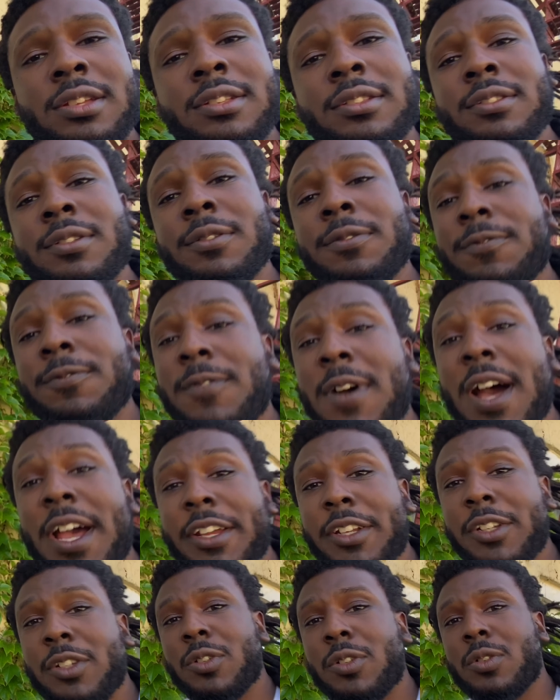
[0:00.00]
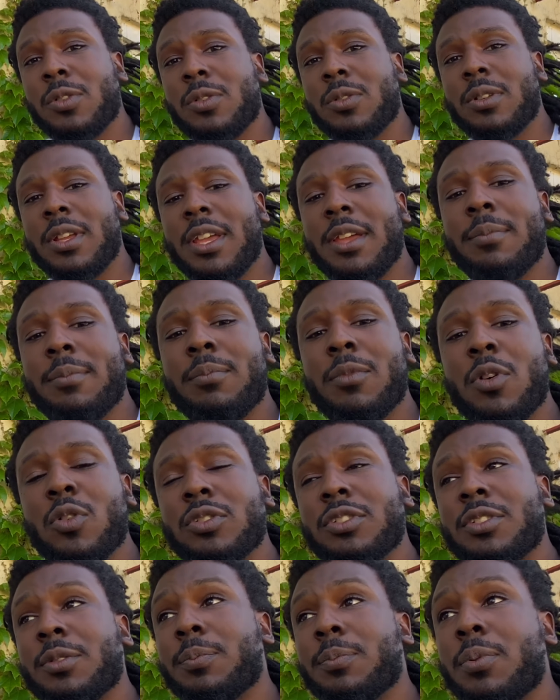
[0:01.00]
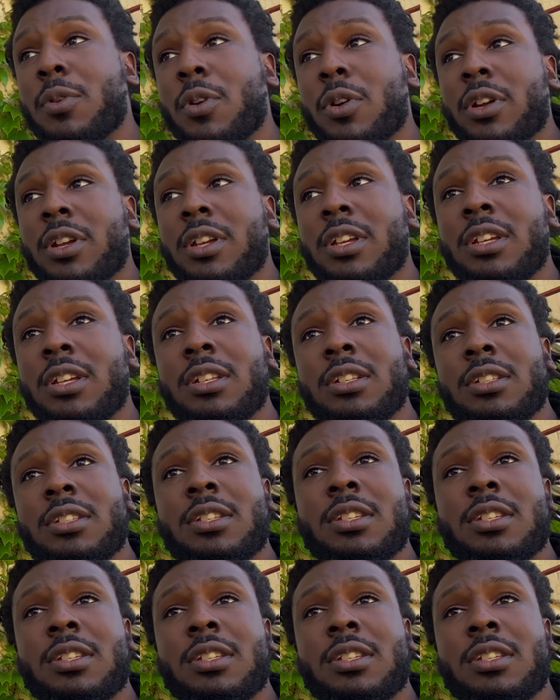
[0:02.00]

the final and most important